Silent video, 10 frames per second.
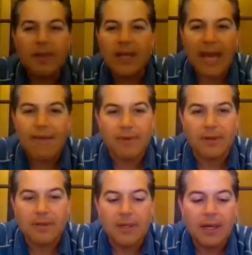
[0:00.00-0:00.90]
than
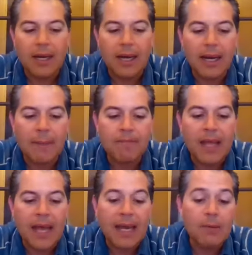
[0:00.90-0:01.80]
ever.
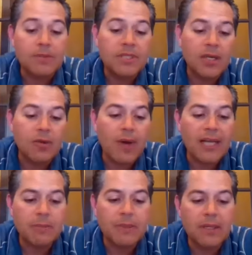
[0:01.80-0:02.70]
And I would say, you
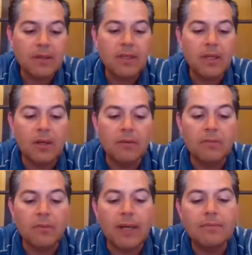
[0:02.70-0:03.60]
asked me,
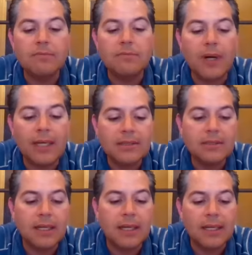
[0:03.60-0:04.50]
what
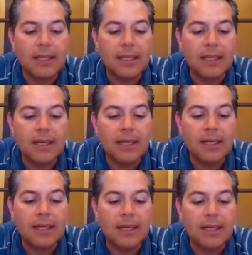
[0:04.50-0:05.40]

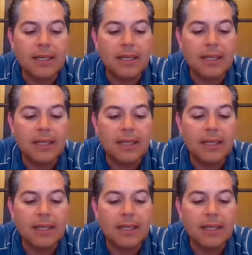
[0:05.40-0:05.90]
will I keep doing